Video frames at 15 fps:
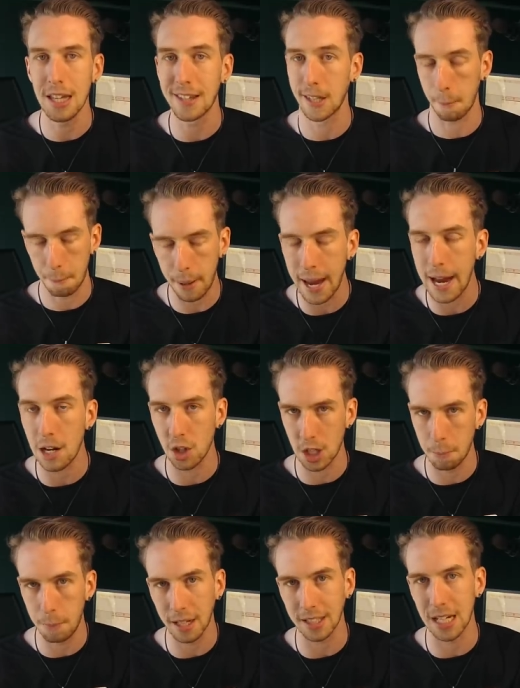it's a pear and
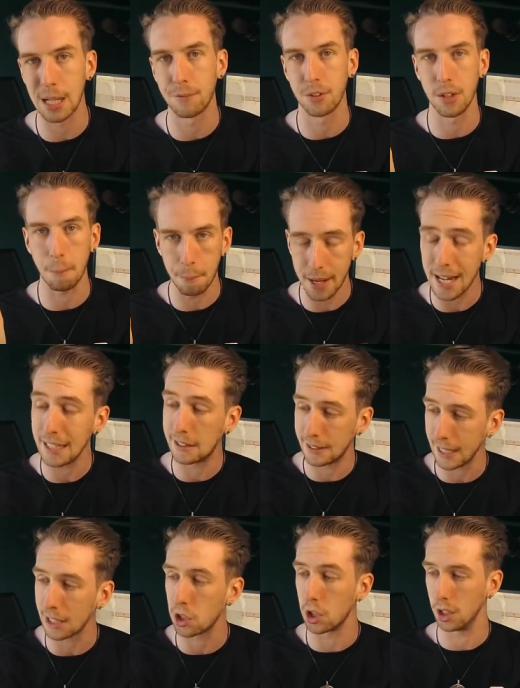she picked it up from the pear
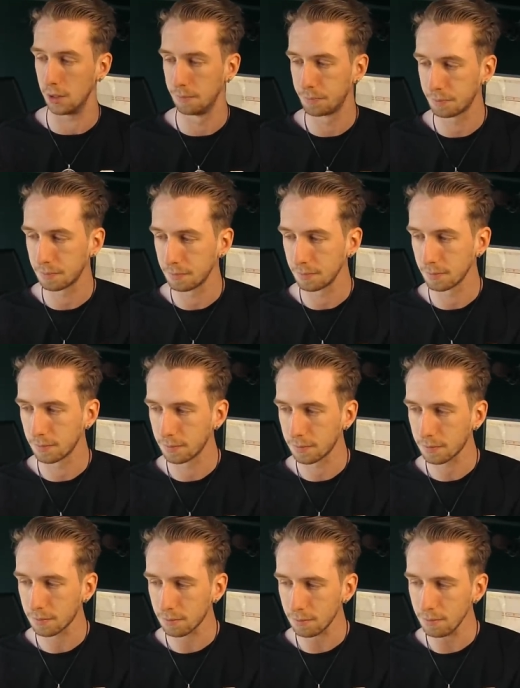section.
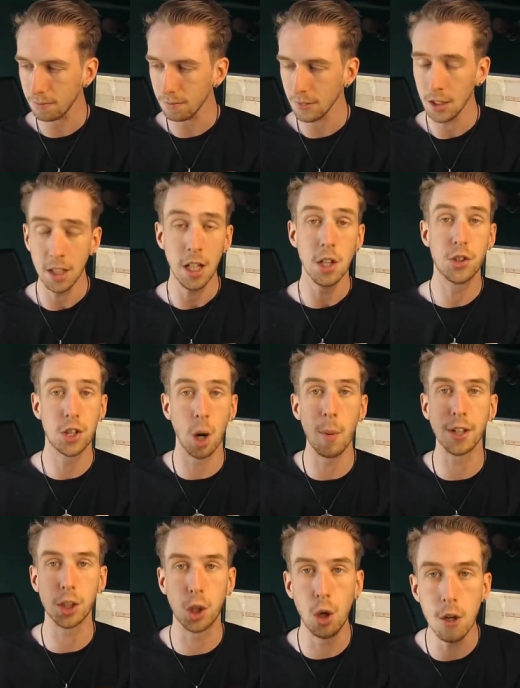So
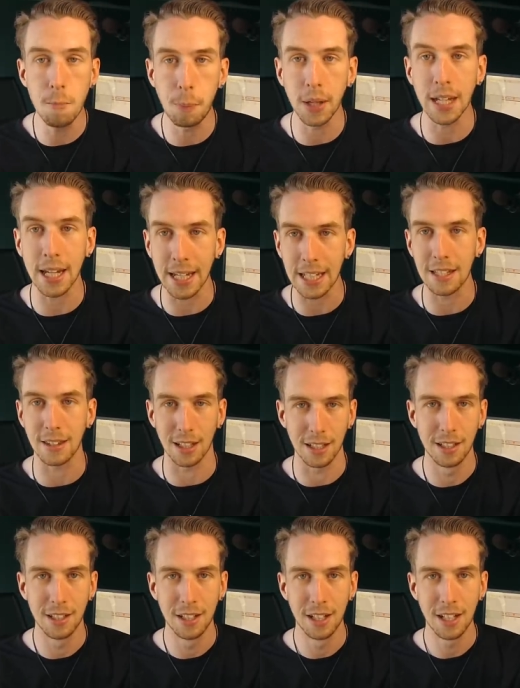it could be
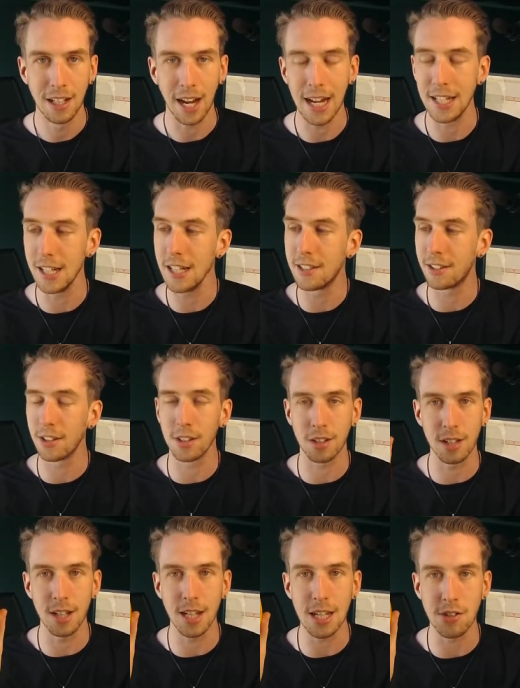either. And this
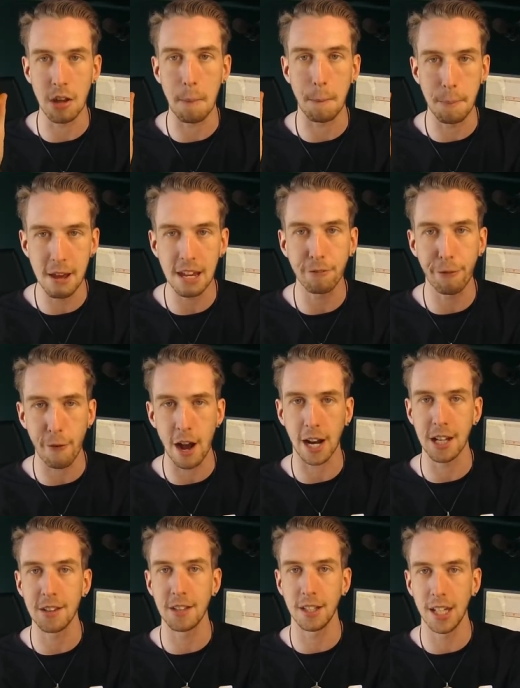is a big
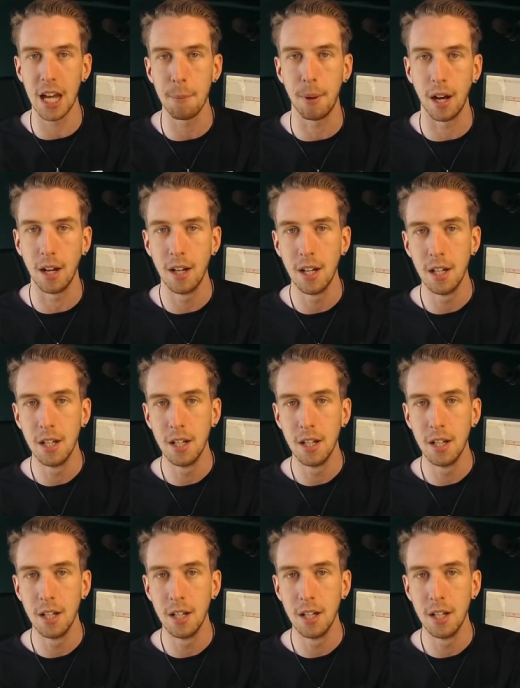fucking dilemma